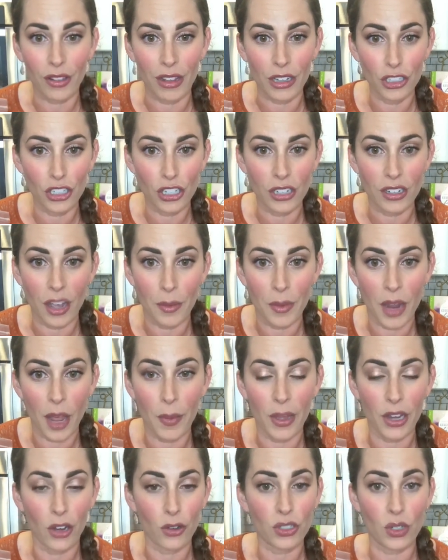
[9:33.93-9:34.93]
lunch and coming
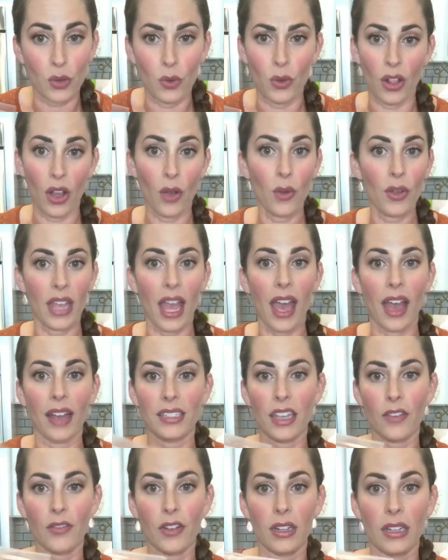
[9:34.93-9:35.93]
up at your school. Oh yeah,
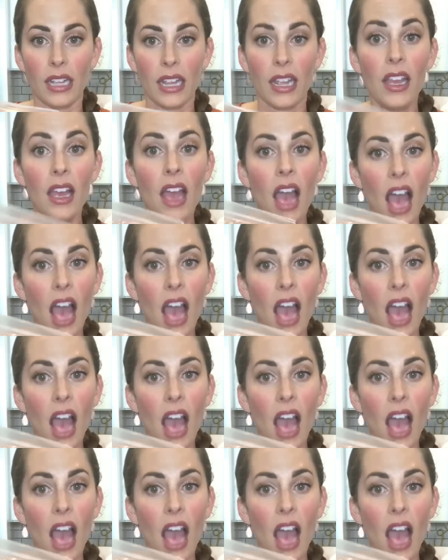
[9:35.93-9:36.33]
definitely.